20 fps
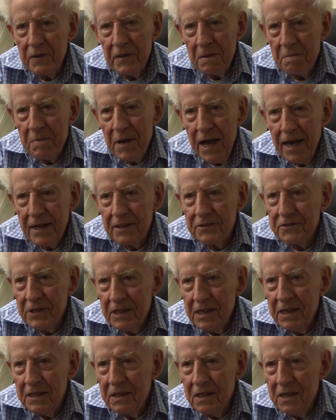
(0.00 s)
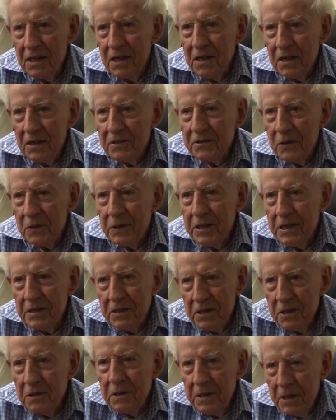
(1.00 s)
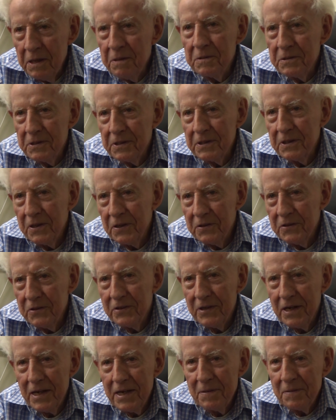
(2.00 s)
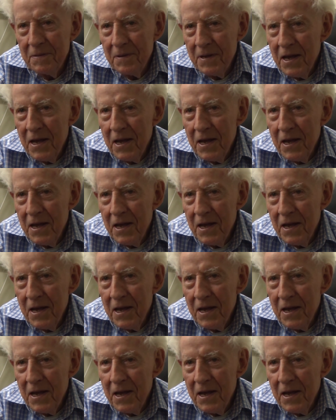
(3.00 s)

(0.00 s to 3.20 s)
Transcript: in the back seat. So he knew he was in good shape.